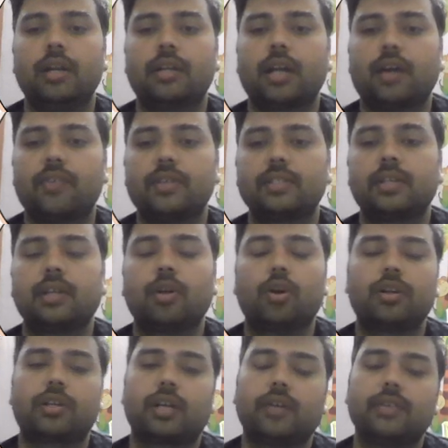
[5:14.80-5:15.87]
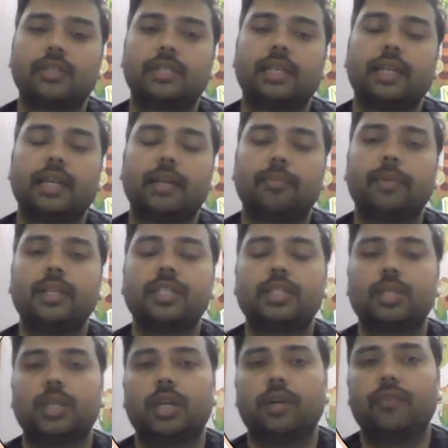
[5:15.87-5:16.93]
Traverser or traversing, it
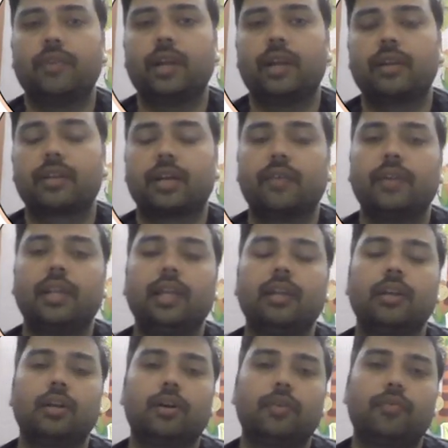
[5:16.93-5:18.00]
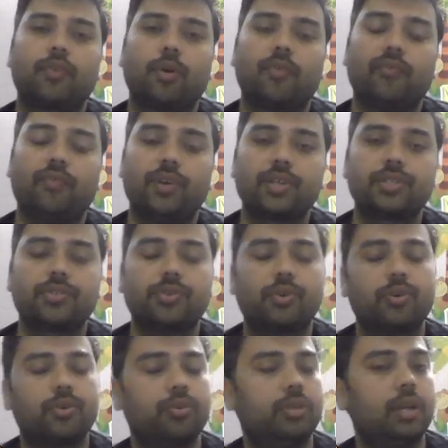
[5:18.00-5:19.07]
means we are traveling from first
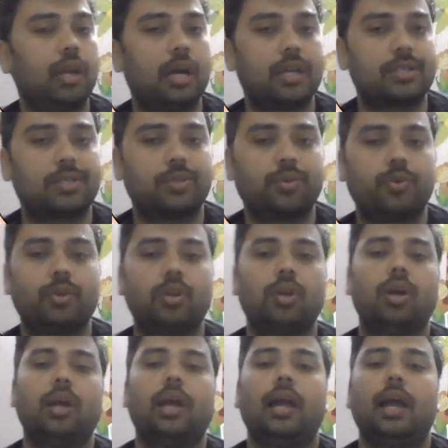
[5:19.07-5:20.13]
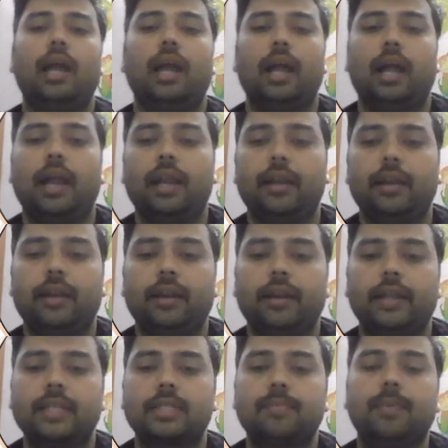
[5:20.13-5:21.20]
node to the last node. And
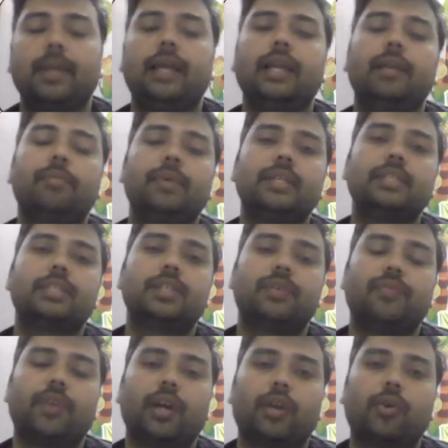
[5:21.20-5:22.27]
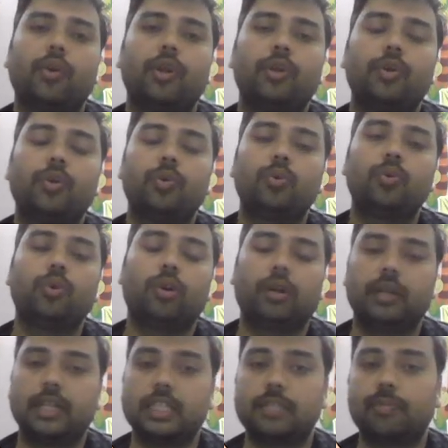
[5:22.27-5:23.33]
display, it means we are going to
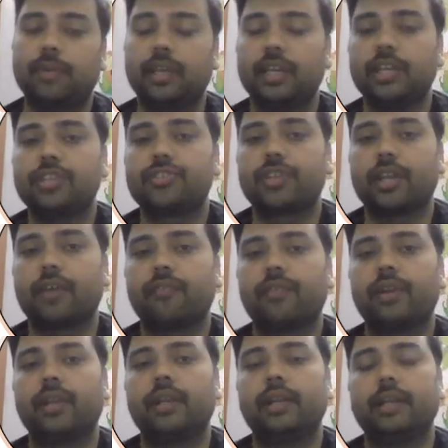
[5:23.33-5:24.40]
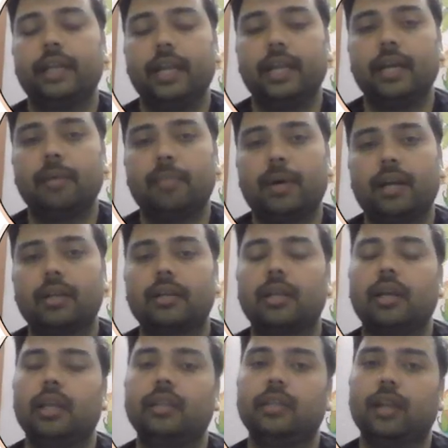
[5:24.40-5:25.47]
display each and every data part
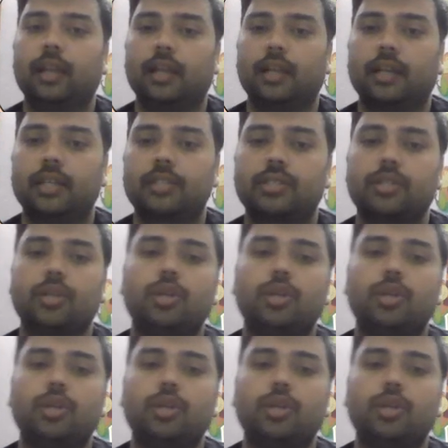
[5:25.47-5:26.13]
in the linked list.